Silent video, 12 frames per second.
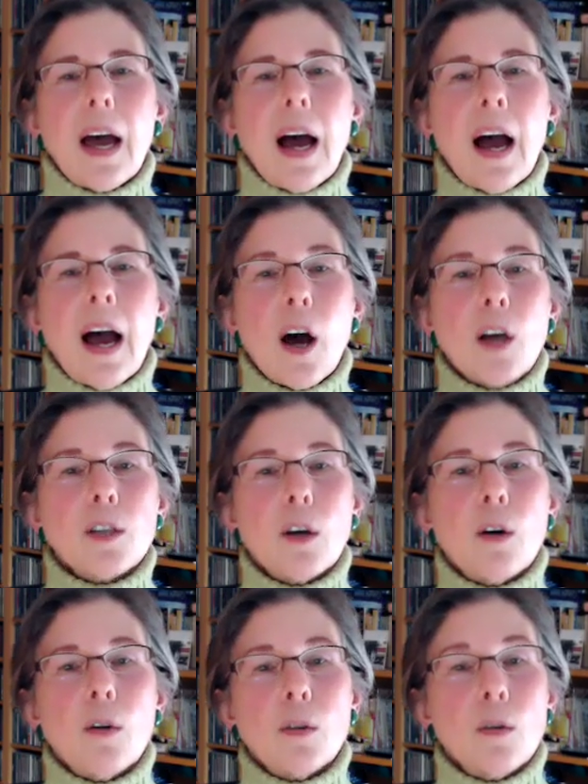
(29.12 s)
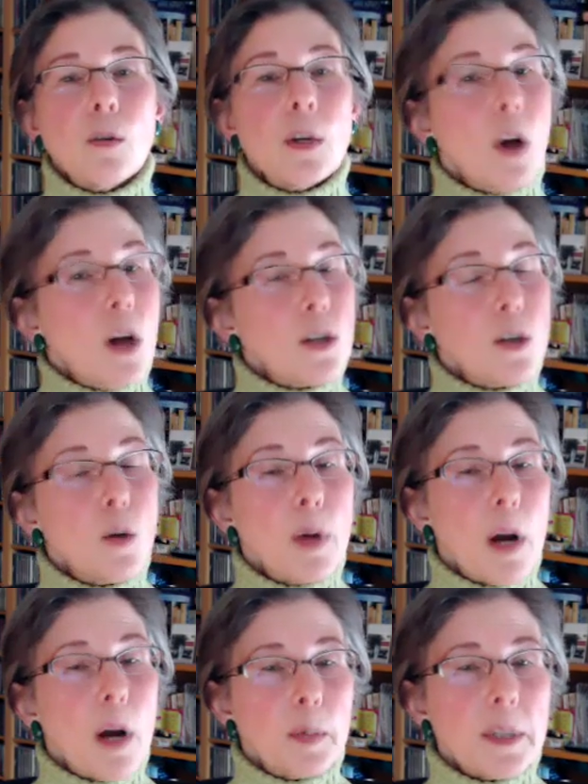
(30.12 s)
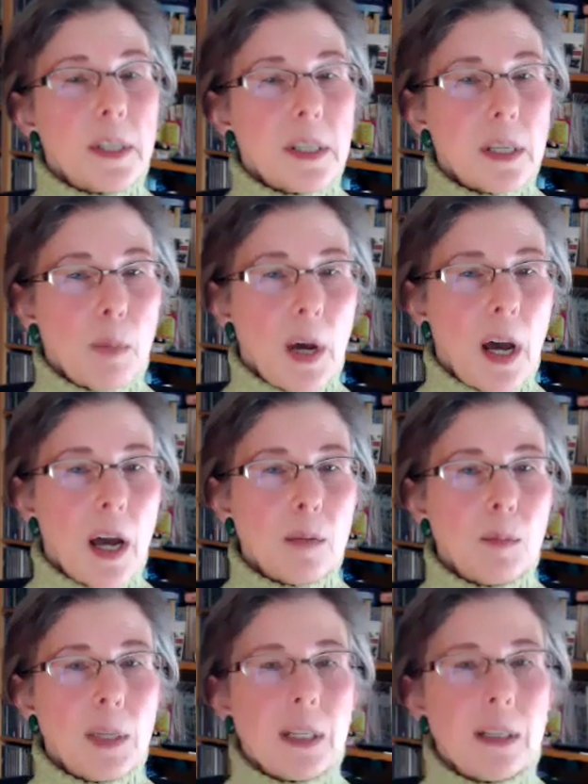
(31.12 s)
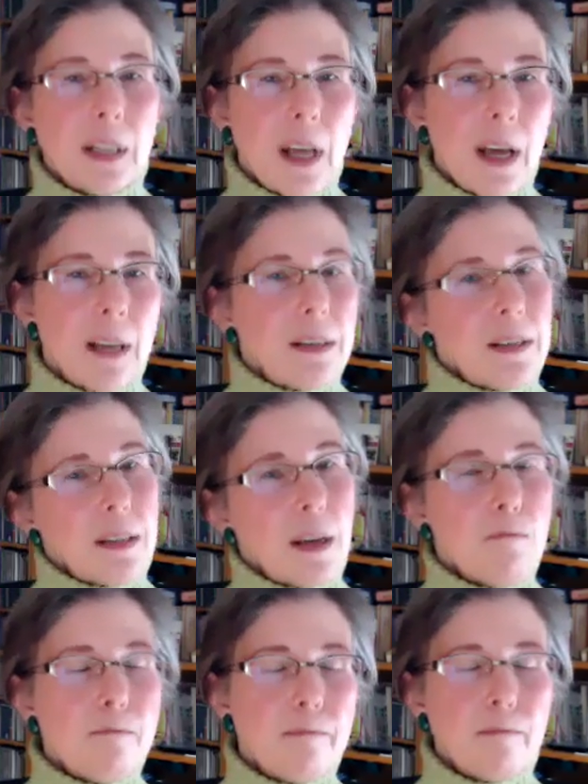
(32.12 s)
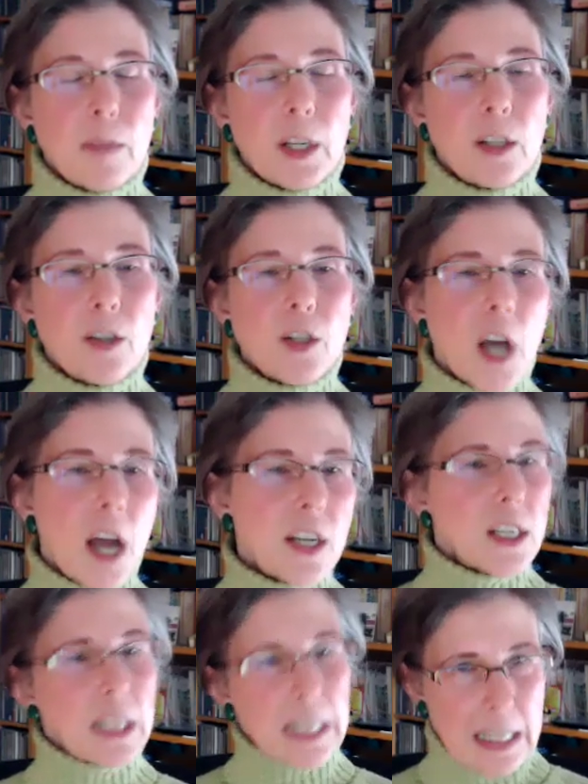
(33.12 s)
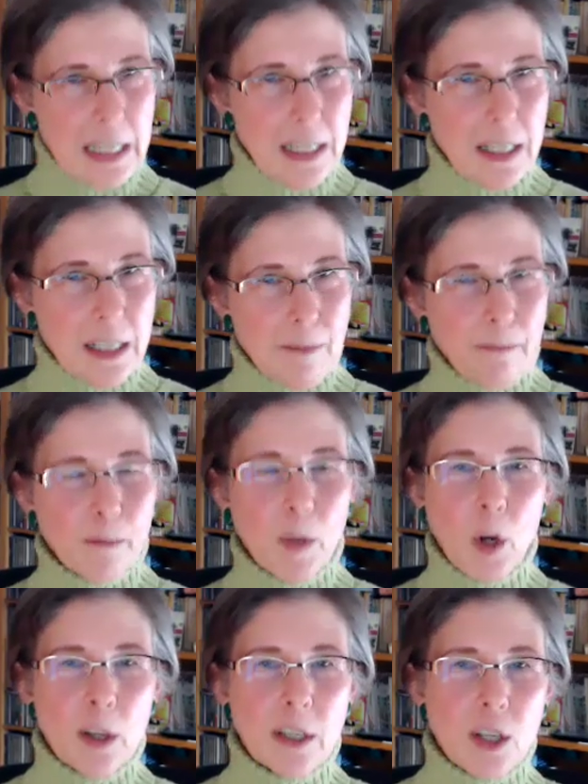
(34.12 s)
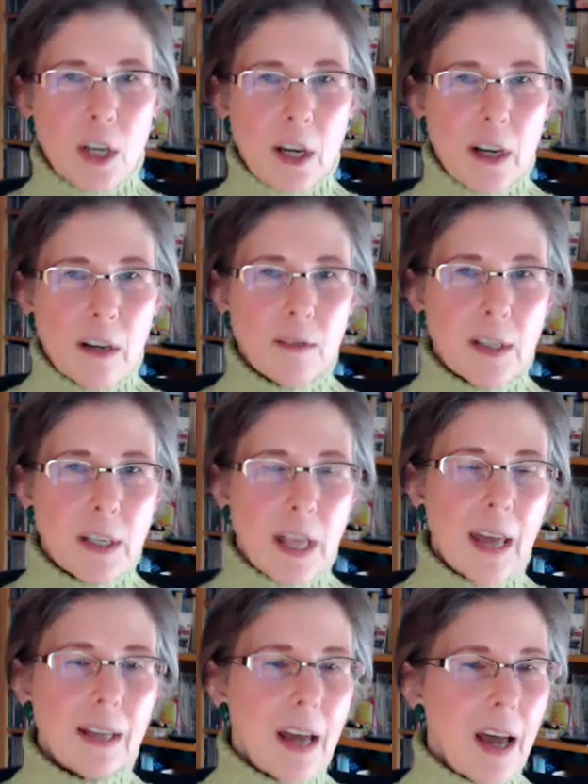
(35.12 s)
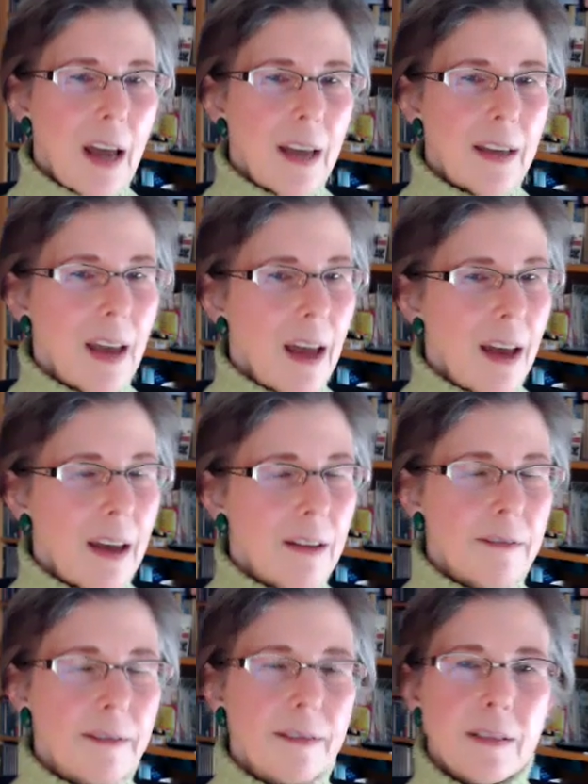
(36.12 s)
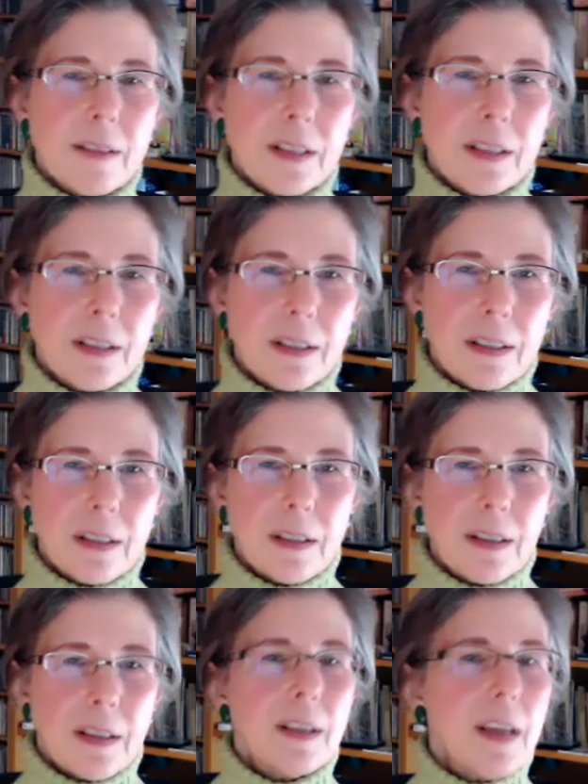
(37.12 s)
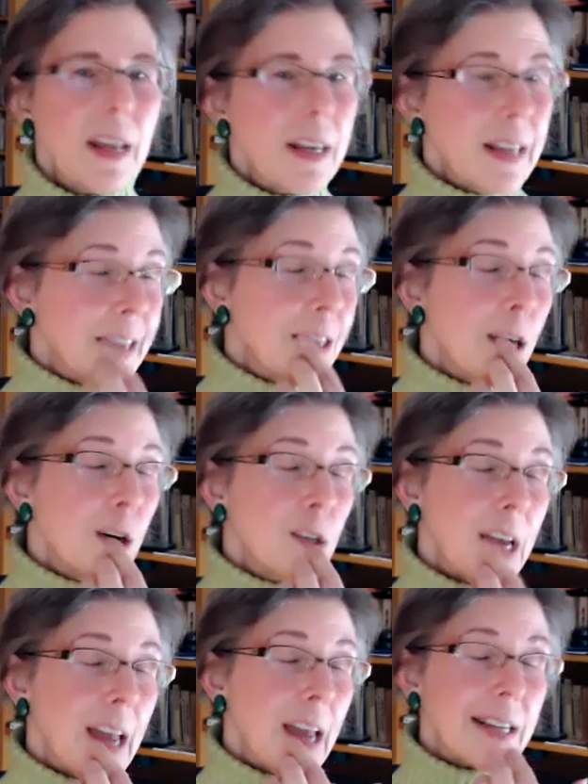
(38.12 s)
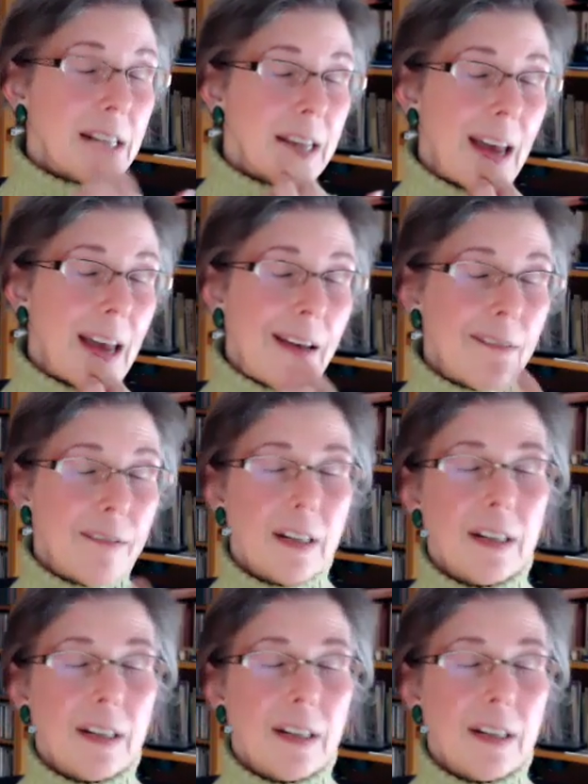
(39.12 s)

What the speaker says: You could also probably see behind me some little tchotchkes on the shelves that I have. And those I actually have